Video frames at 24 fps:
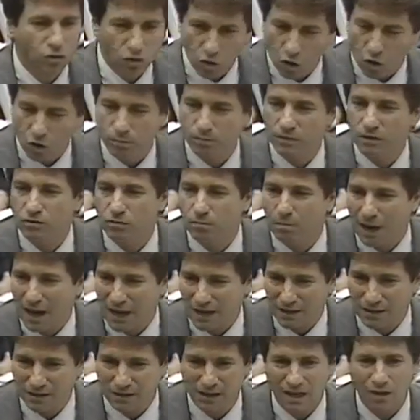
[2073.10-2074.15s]
Goldman's
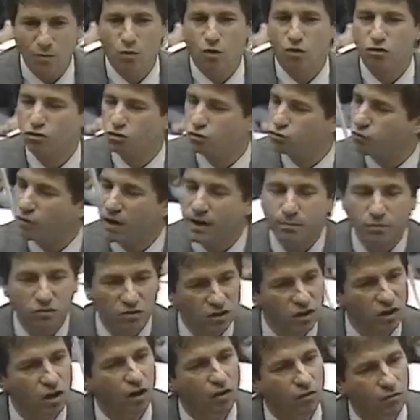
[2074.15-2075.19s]
body. They were
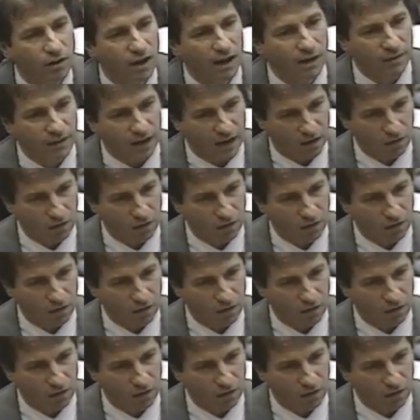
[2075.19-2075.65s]
traipsing around that